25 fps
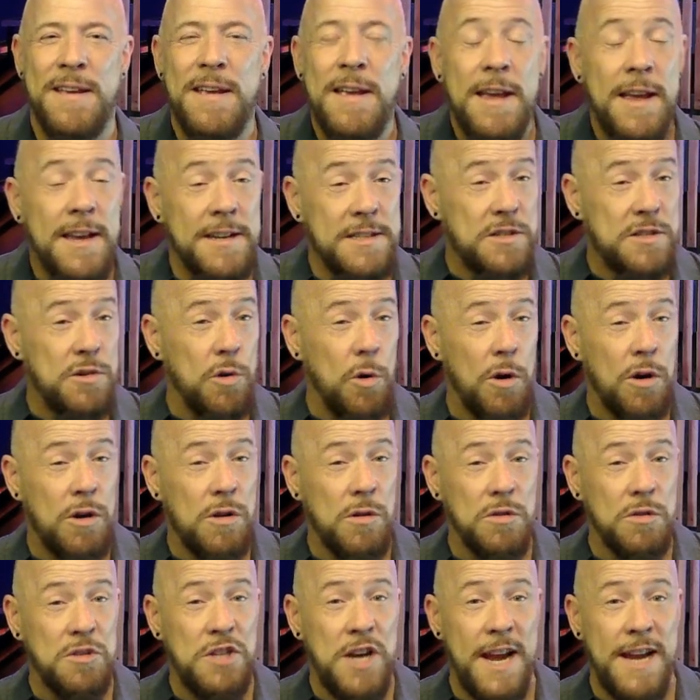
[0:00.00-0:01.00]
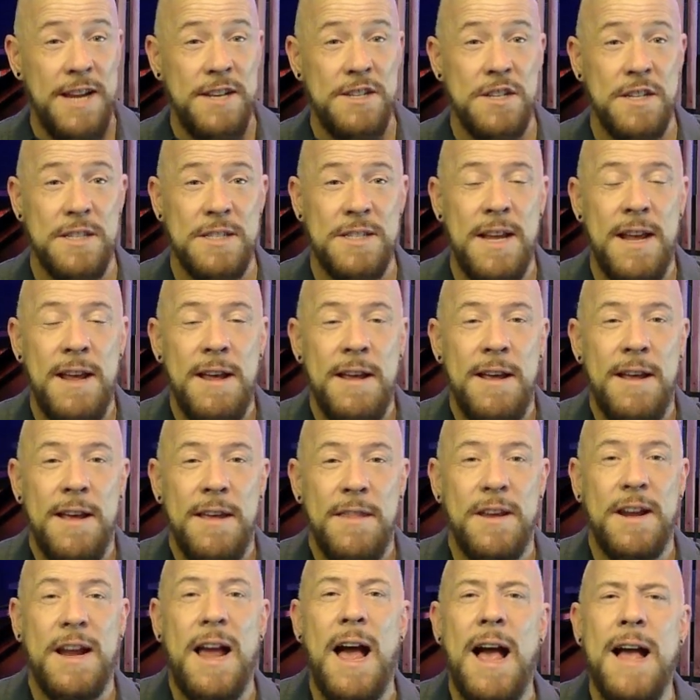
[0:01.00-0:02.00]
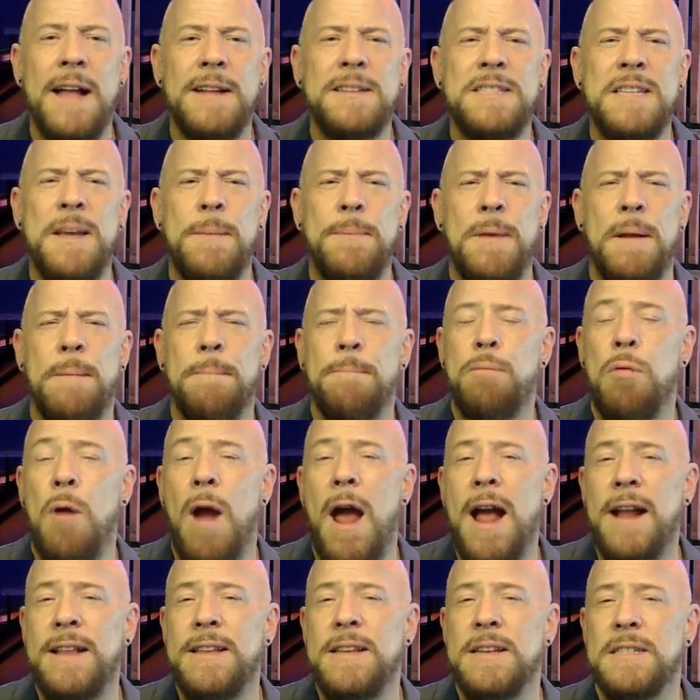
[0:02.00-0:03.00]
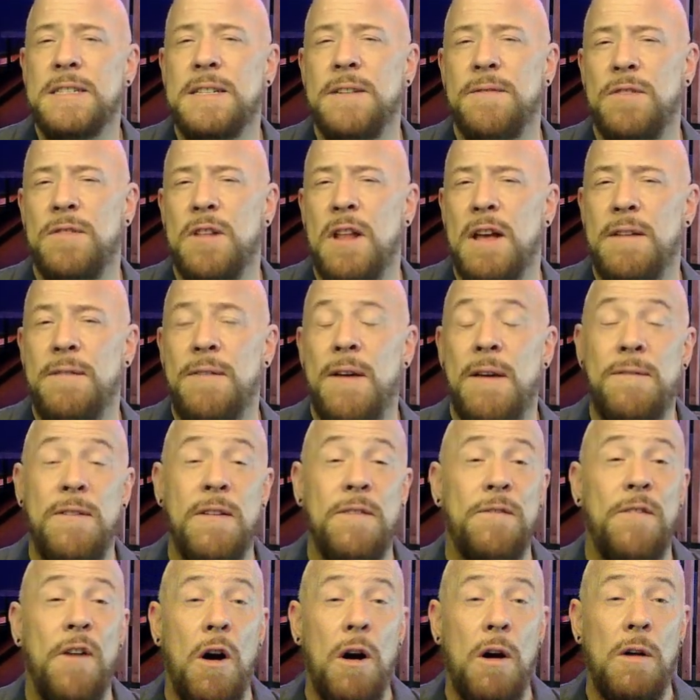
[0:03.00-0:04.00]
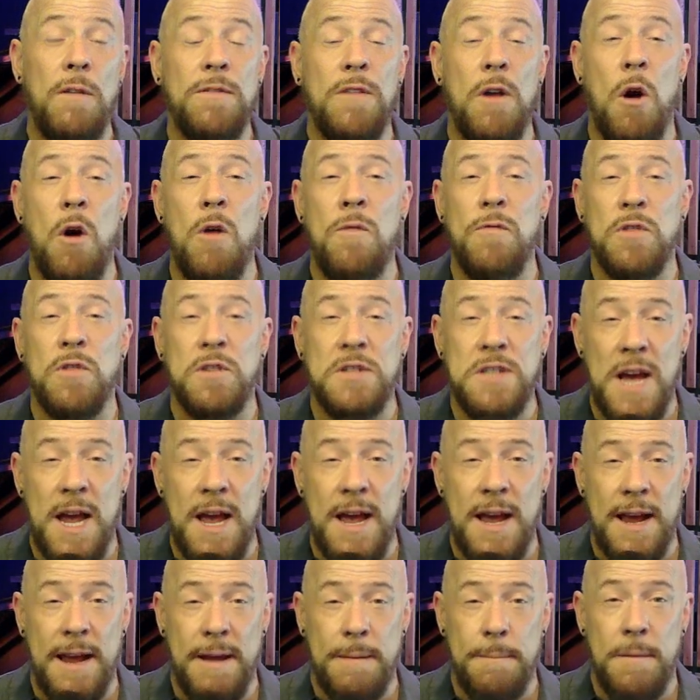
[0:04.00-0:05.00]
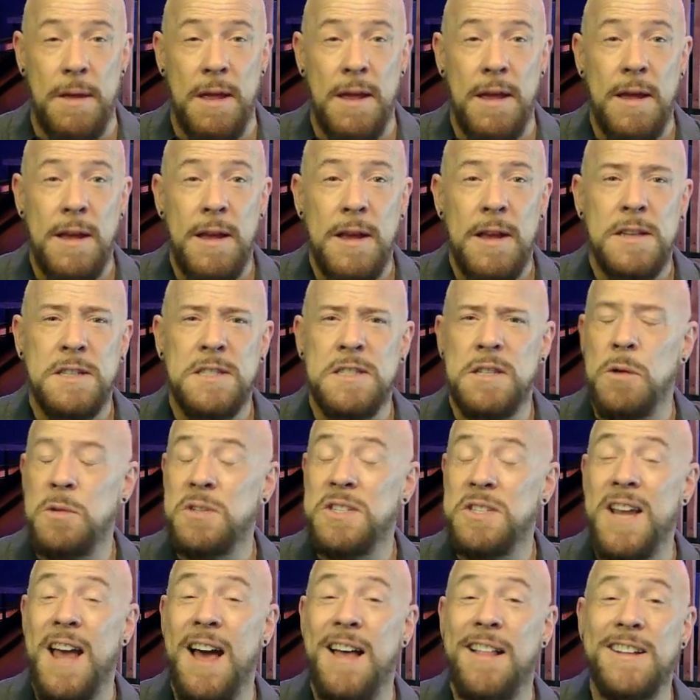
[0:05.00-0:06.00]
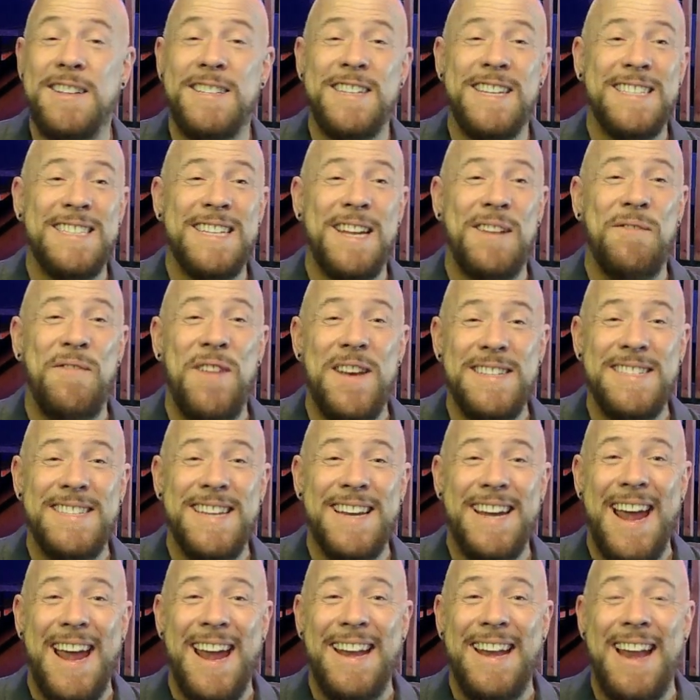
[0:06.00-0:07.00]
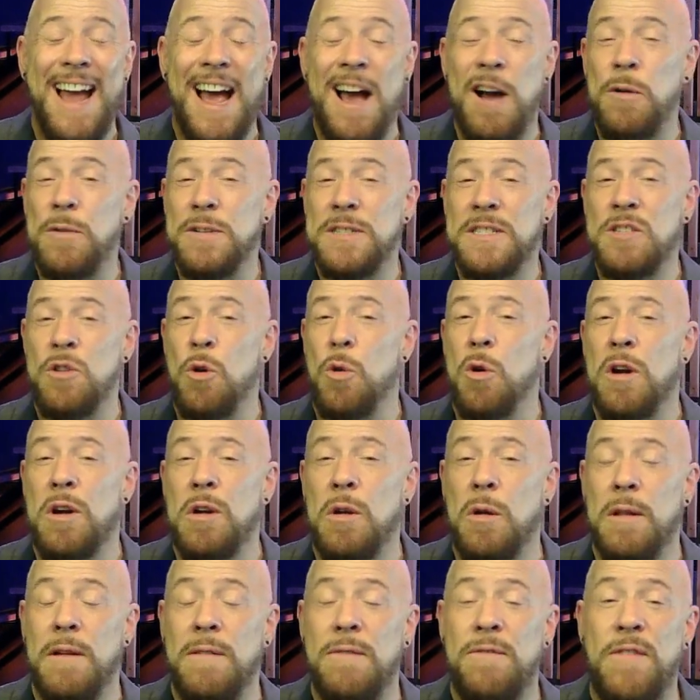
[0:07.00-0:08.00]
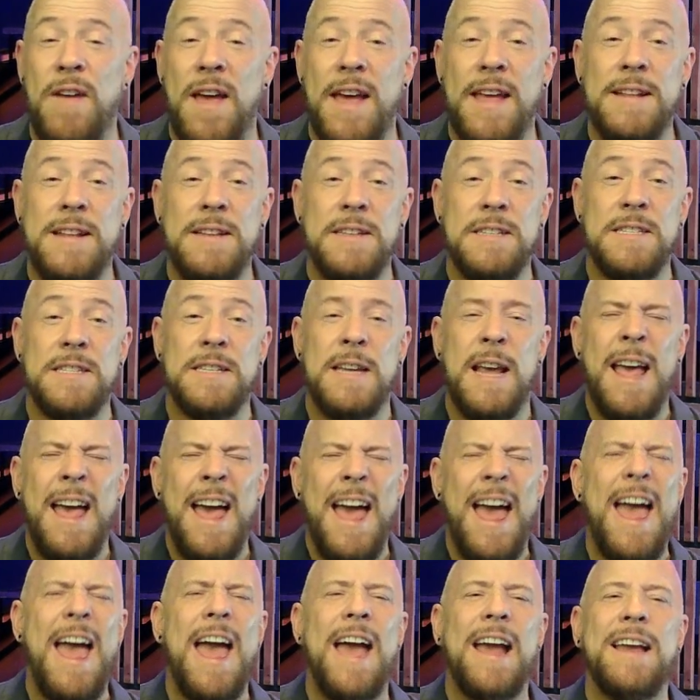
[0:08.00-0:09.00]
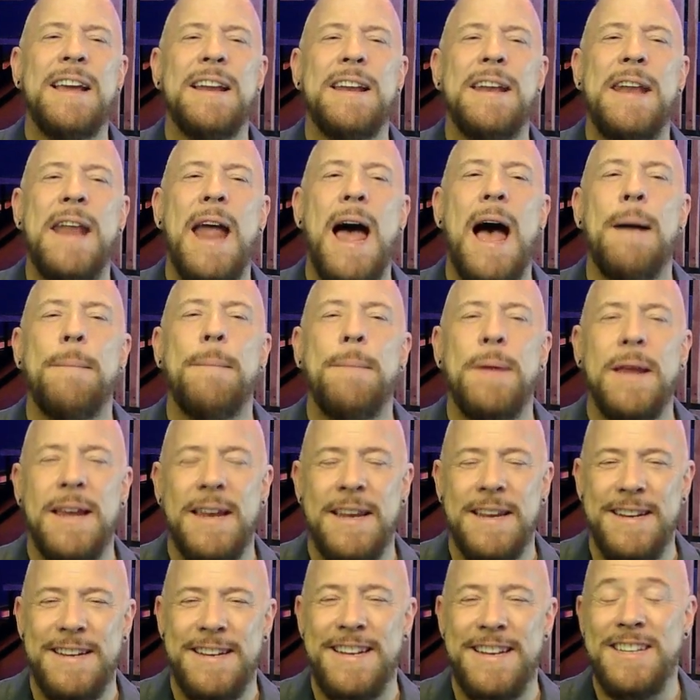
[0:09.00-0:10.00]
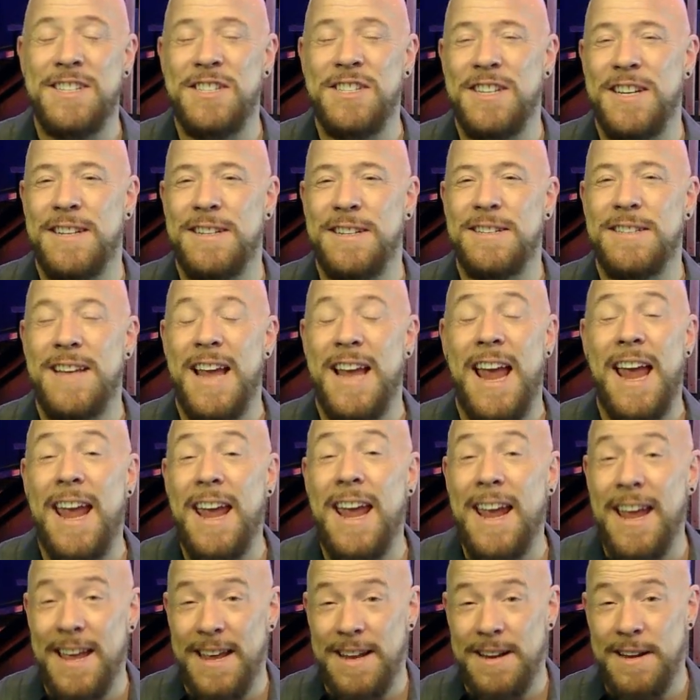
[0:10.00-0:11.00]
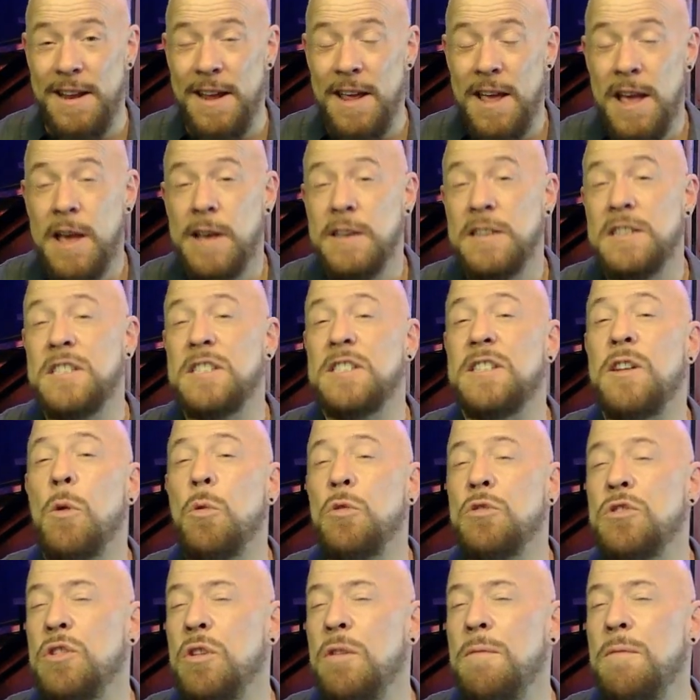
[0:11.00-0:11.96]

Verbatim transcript: historical changes. The concept and practice of love have evolved over time. Sociologists investigate how historical events, economic conditions, and social